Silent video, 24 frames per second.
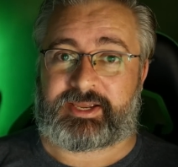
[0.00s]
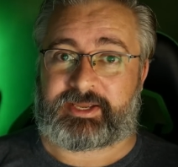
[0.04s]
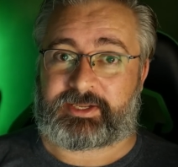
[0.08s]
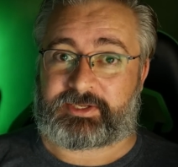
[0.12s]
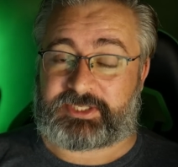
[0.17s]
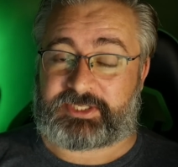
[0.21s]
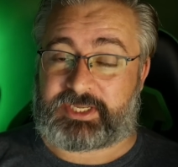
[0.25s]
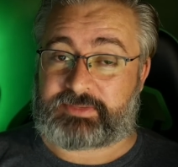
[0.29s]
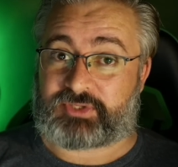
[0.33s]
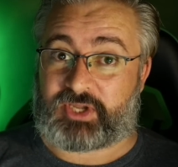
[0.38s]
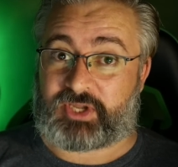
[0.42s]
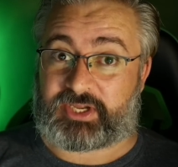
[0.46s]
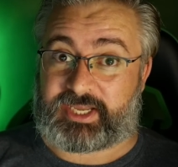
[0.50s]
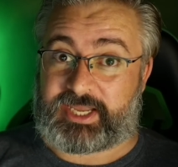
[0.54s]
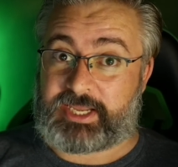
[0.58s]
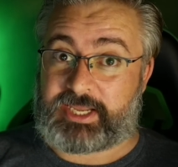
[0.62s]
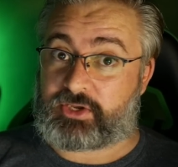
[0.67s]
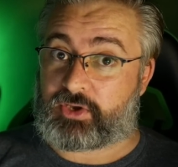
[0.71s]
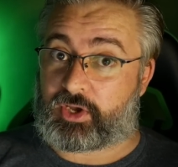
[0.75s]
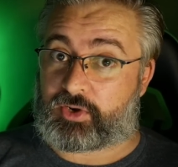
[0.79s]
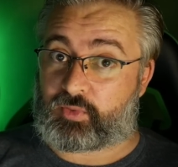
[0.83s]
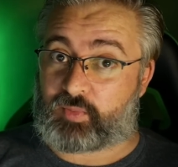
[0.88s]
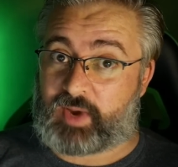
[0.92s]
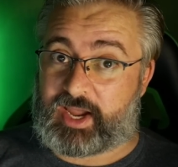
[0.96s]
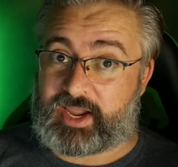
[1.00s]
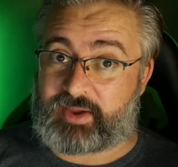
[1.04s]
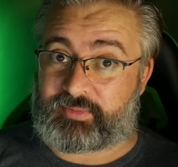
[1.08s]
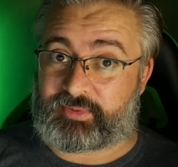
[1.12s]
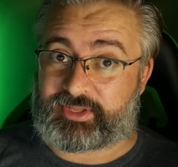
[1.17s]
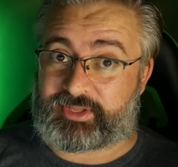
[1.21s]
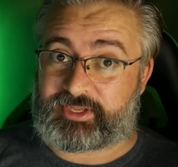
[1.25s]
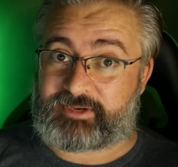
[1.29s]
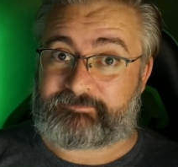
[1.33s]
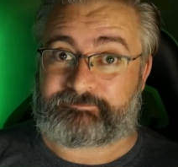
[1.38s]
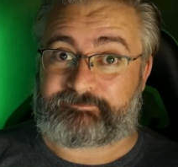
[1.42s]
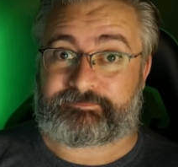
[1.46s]
Seems like he got away
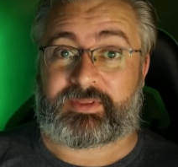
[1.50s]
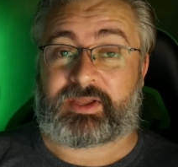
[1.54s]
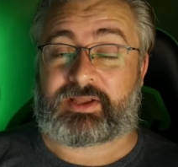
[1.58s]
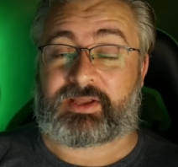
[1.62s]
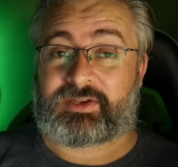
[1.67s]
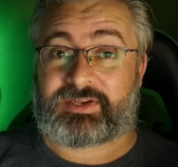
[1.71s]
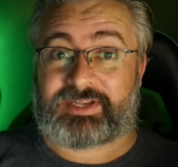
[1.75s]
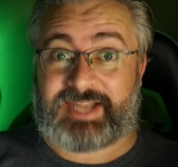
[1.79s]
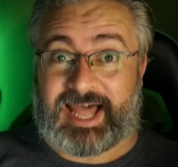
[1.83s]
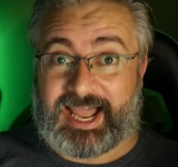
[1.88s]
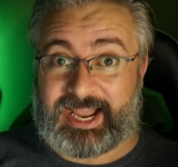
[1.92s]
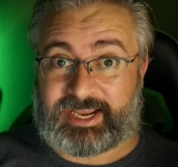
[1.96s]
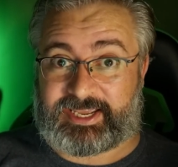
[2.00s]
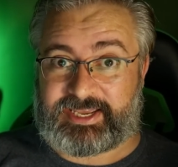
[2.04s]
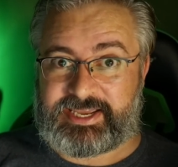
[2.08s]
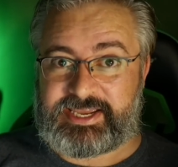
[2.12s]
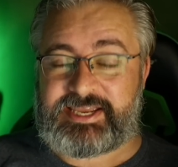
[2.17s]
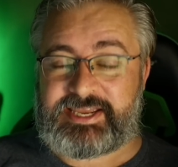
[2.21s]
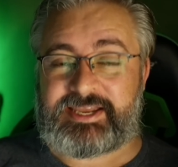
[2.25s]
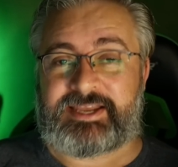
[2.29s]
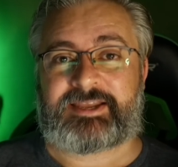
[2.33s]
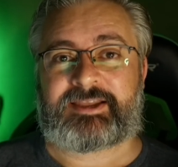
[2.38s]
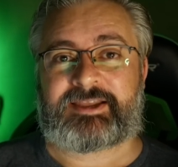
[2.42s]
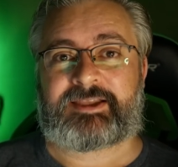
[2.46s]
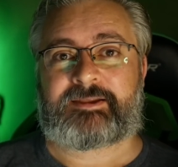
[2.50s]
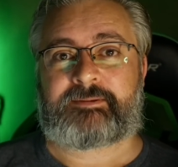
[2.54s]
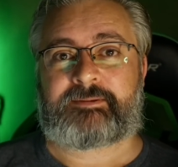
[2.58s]
with it. Lucky.